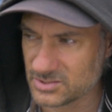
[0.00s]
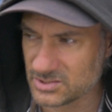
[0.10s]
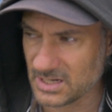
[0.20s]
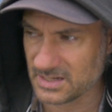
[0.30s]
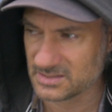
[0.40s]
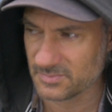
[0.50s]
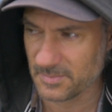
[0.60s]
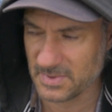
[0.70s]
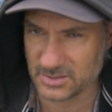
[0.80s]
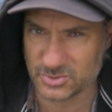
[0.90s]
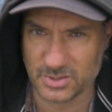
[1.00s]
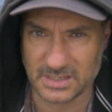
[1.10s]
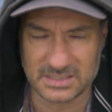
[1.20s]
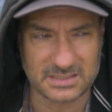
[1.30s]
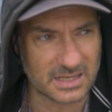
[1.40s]
chatting to my mate
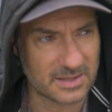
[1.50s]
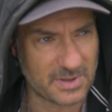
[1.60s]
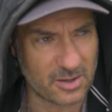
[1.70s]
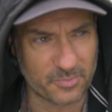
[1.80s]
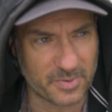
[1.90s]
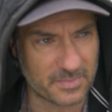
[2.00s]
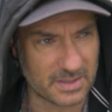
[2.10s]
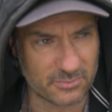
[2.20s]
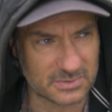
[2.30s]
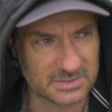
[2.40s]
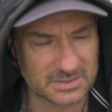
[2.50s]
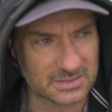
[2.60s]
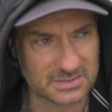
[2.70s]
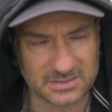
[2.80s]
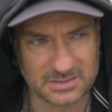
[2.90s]
Trace and him helping me was
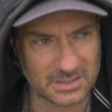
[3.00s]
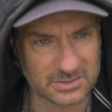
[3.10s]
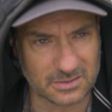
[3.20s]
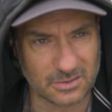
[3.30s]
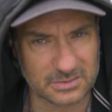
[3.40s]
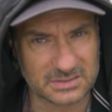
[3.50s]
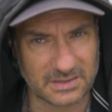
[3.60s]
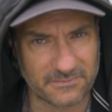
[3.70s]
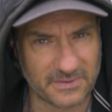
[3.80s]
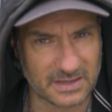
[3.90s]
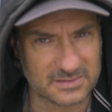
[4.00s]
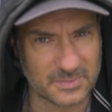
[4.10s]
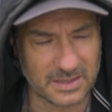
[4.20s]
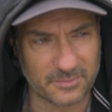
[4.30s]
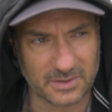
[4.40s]
just such a godsend. Thanks,
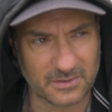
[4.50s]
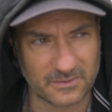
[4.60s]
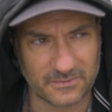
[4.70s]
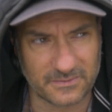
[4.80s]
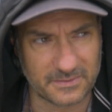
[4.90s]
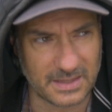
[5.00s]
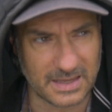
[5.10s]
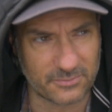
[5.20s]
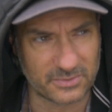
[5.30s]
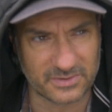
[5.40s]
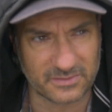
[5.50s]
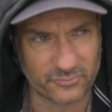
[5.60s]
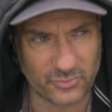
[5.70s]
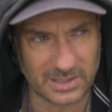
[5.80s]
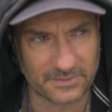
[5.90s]
mate, because that was
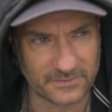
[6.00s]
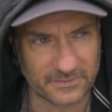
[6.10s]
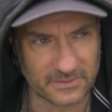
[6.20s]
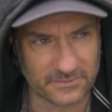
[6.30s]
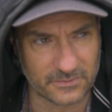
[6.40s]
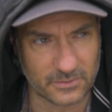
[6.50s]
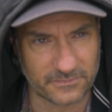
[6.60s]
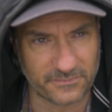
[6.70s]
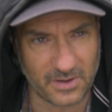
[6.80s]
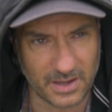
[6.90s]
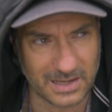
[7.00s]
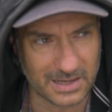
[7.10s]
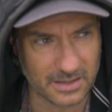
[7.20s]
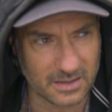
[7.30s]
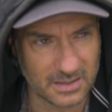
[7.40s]
just brilliant to just sort of
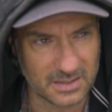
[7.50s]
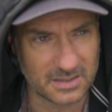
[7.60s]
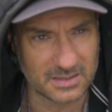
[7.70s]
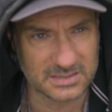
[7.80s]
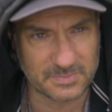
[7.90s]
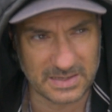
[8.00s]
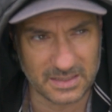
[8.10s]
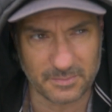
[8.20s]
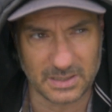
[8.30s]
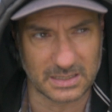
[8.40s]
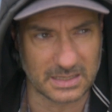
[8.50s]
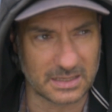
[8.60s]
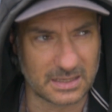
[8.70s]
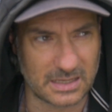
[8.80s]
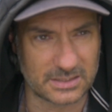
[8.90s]
finally spend the
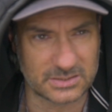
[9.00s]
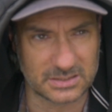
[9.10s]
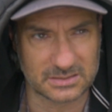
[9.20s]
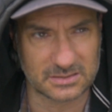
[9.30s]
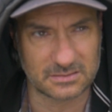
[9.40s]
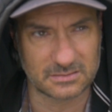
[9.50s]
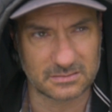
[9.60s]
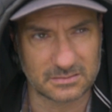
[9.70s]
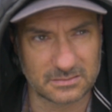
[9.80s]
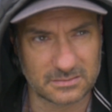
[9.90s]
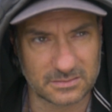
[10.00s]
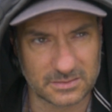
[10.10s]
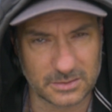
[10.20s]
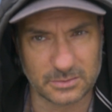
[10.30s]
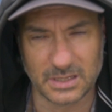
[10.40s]
money and just
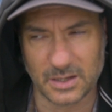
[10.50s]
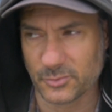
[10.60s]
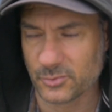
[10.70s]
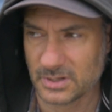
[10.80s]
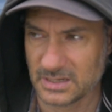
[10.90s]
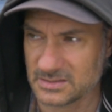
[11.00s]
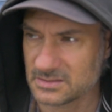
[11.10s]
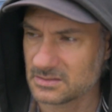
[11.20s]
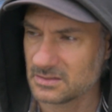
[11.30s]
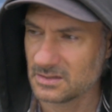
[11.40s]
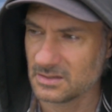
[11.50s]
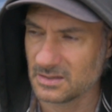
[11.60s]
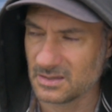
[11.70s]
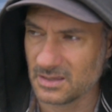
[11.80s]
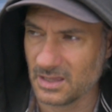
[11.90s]
do the upgrades
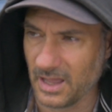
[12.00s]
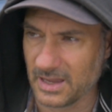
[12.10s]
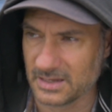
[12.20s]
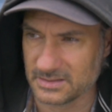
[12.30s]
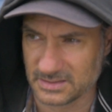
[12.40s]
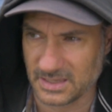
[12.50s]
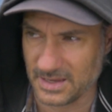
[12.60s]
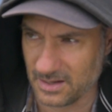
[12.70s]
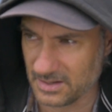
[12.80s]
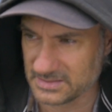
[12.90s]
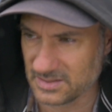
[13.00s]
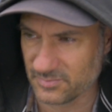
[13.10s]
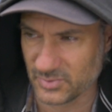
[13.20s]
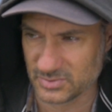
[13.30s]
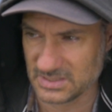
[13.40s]
and get
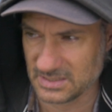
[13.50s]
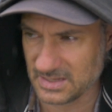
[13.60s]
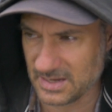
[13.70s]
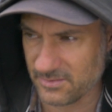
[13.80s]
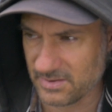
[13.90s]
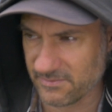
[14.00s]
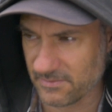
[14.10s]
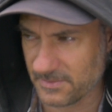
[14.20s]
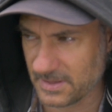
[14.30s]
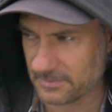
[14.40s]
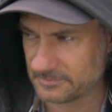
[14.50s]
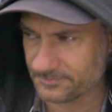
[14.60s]
lighting put in there and everything.